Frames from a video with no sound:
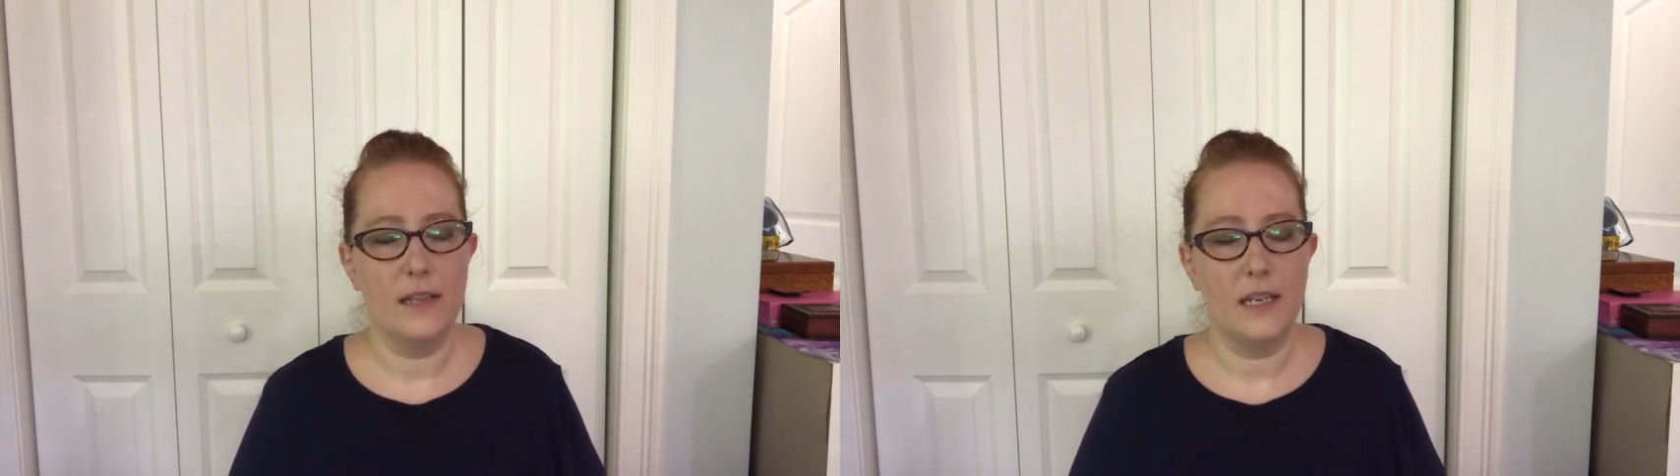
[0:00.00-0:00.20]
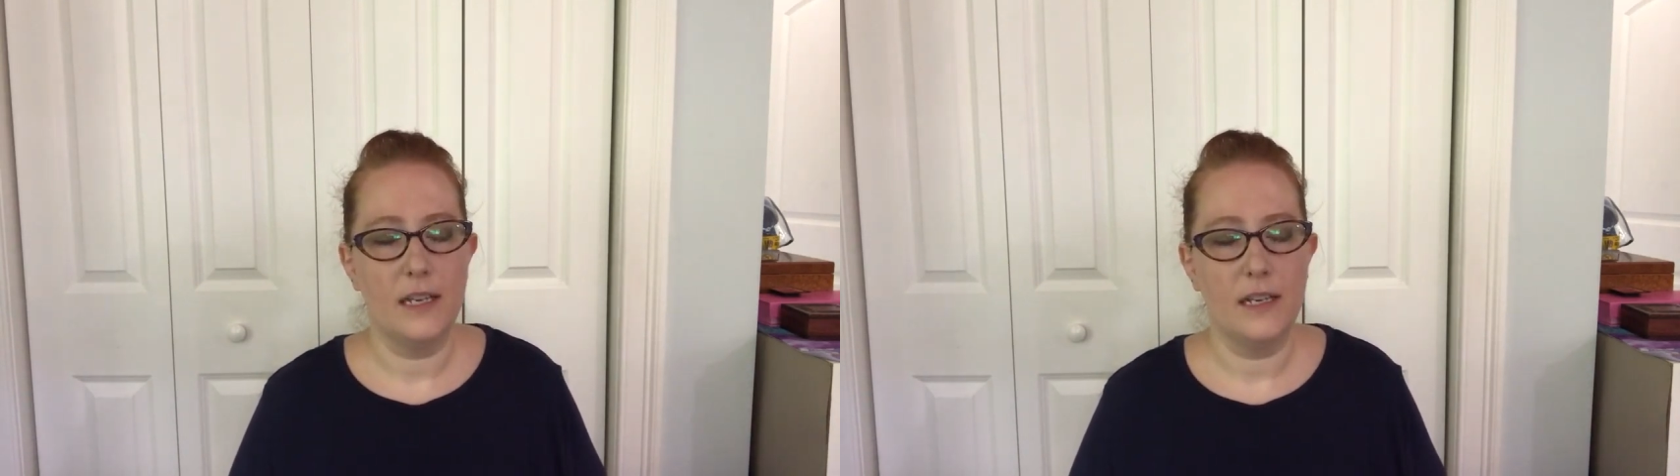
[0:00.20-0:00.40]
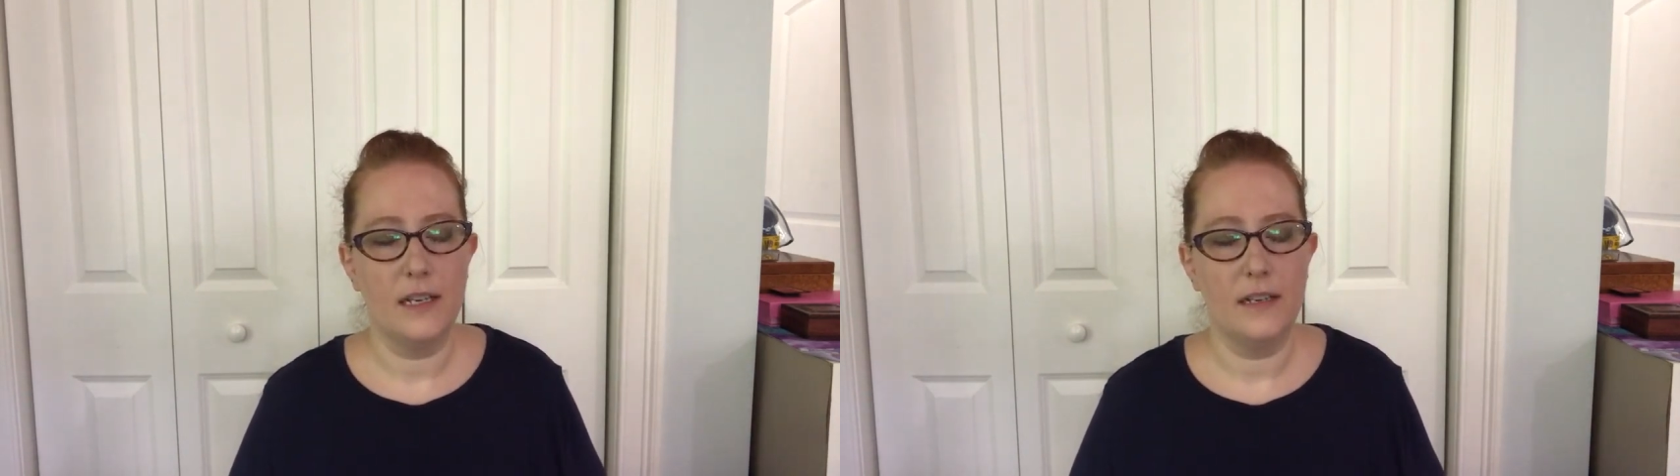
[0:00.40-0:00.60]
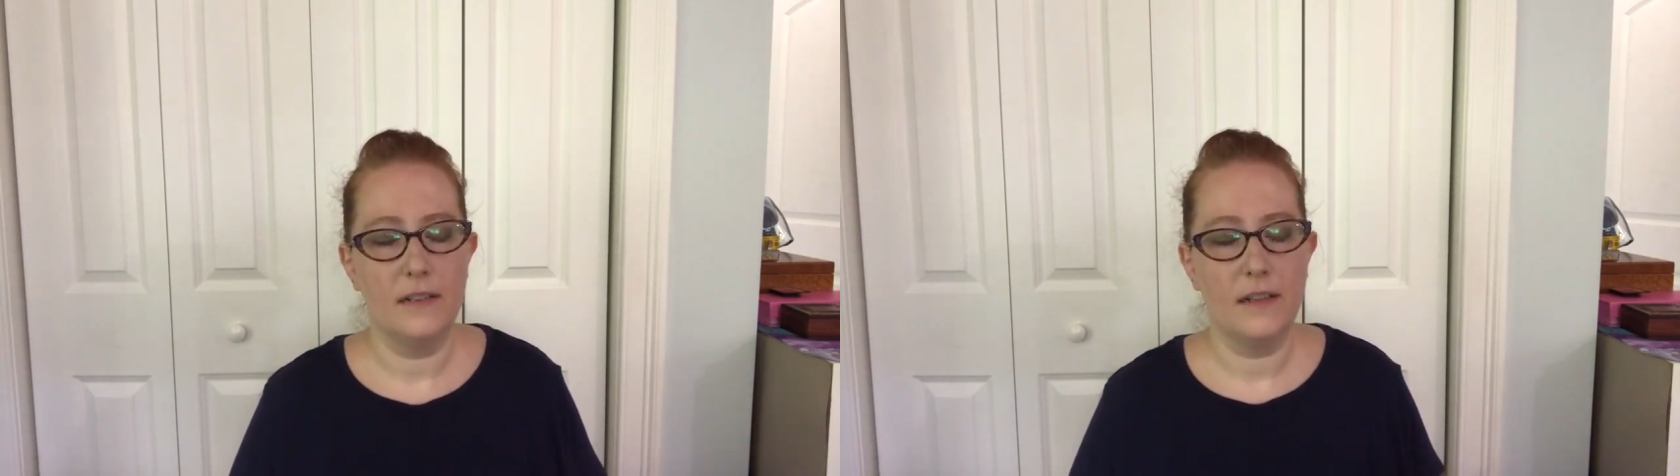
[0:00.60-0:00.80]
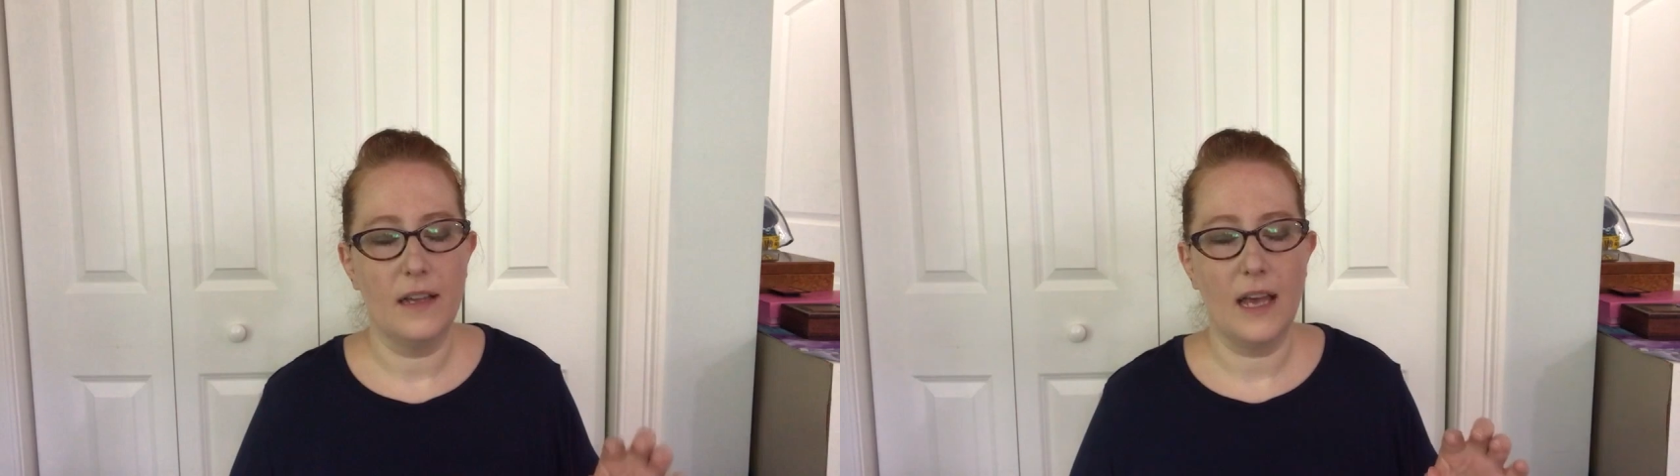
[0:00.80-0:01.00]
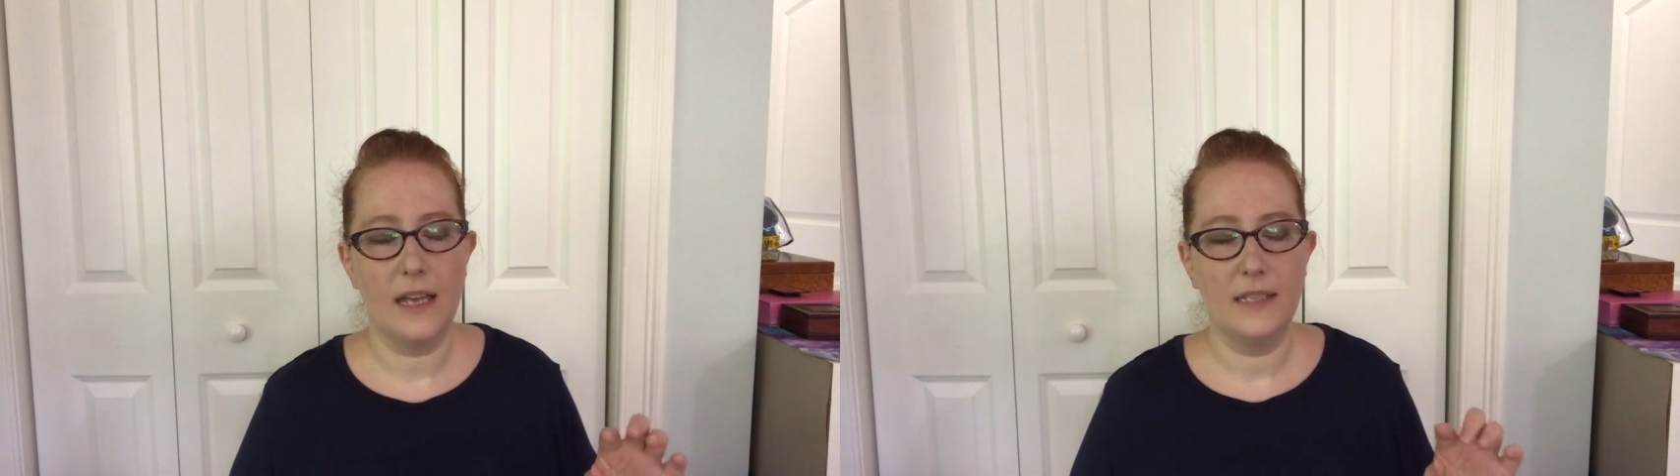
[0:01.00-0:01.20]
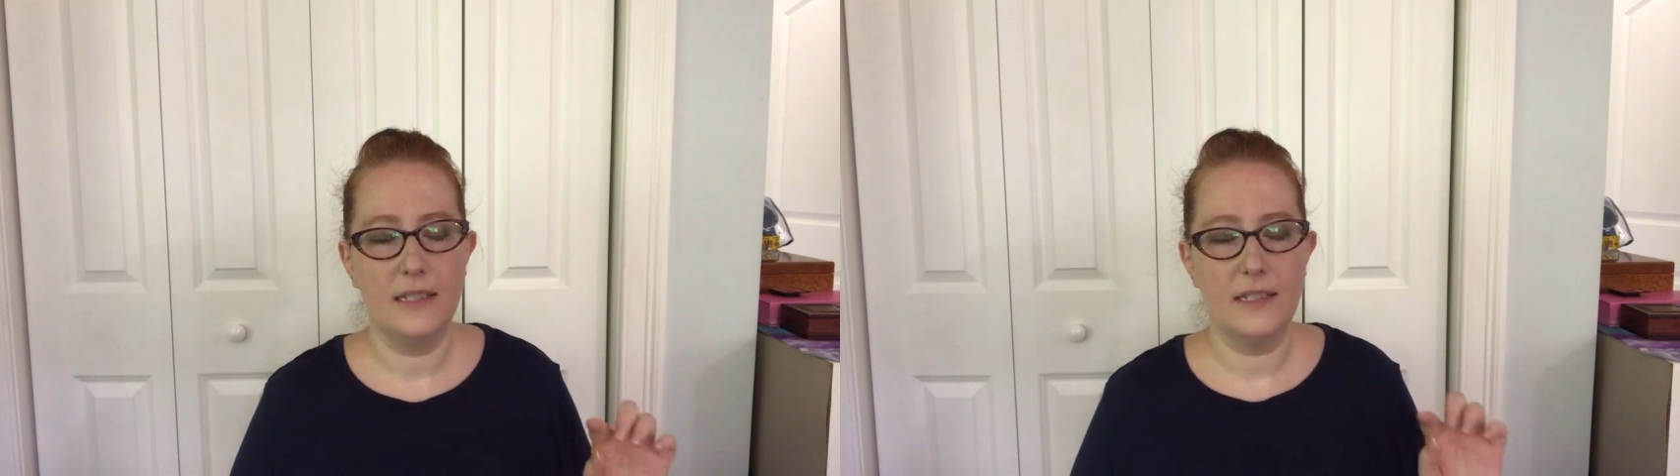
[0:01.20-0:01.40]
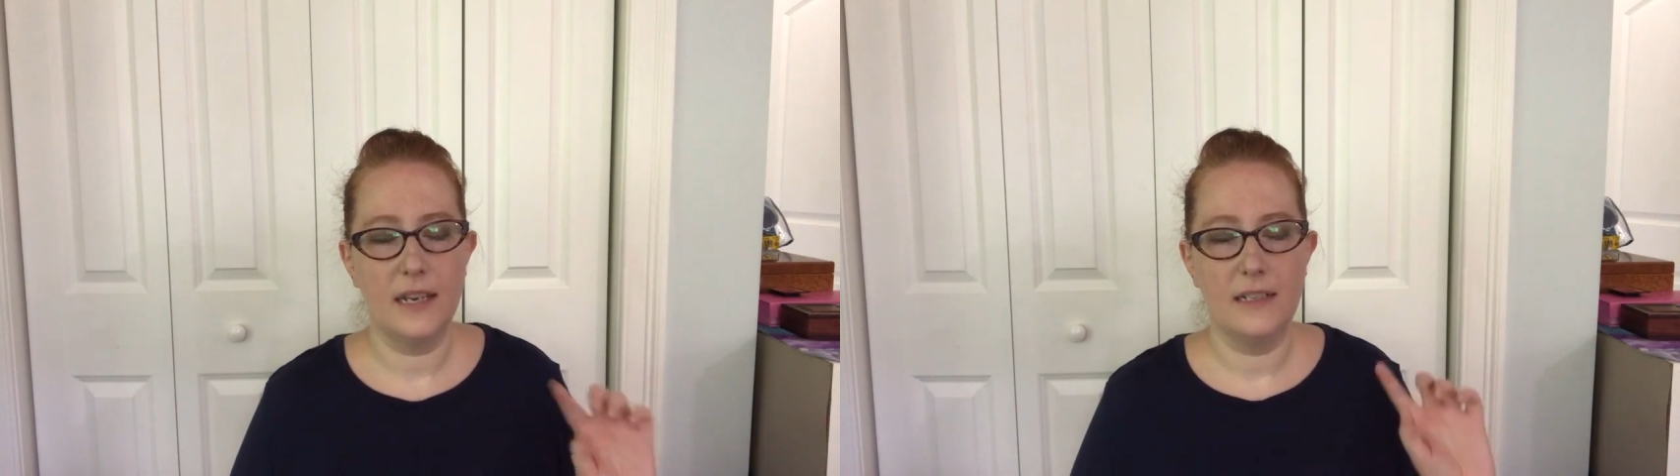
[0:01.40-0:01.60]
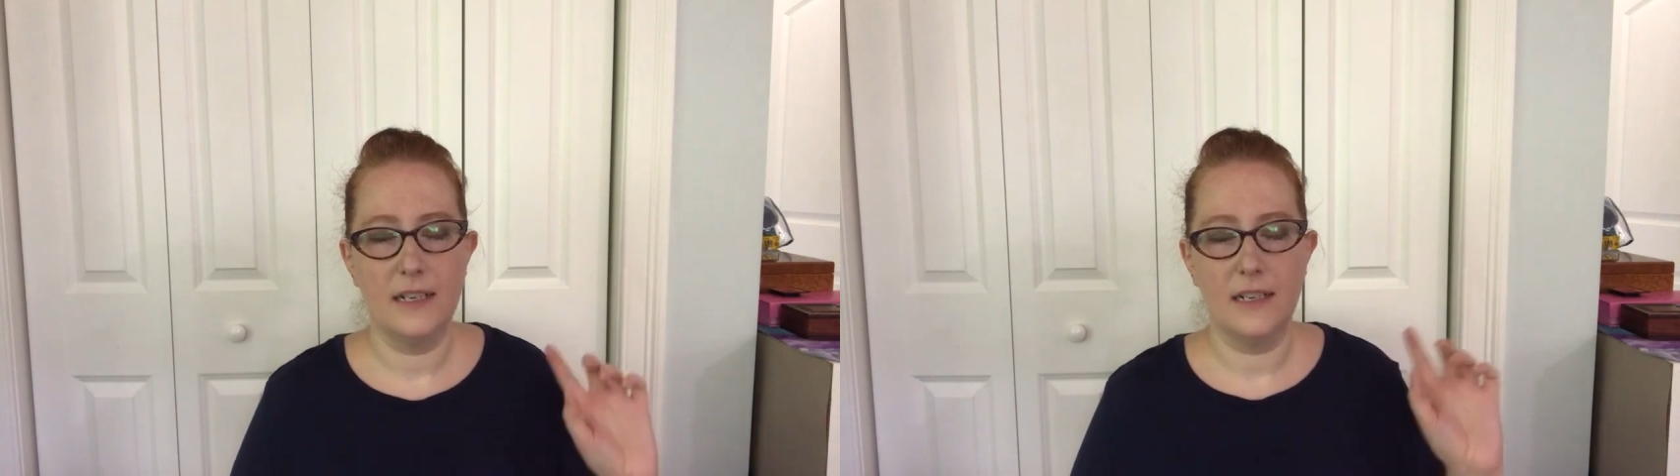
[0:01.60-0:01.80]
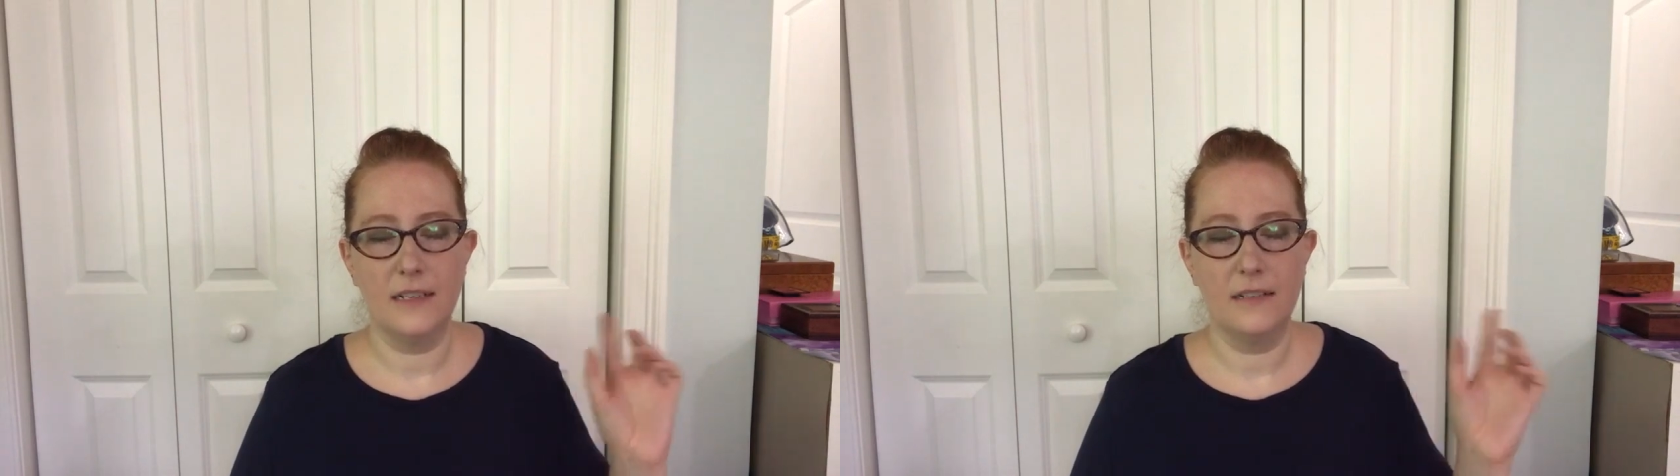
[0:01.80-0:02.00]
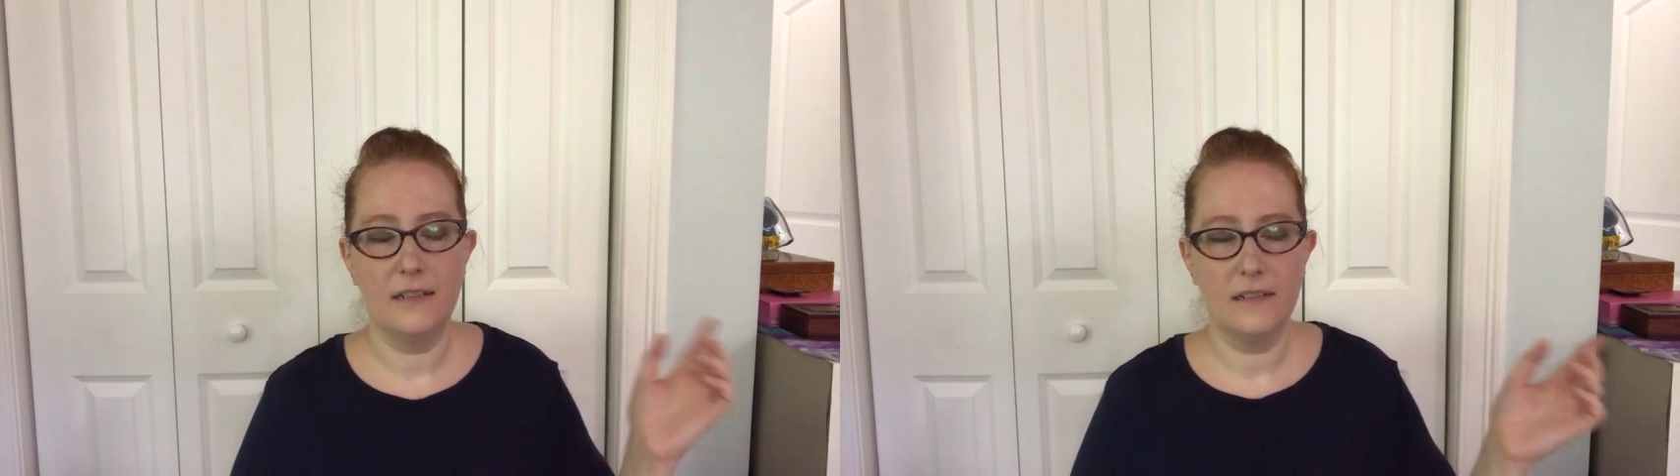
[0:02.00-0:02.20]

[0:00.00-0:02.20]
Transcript: the extended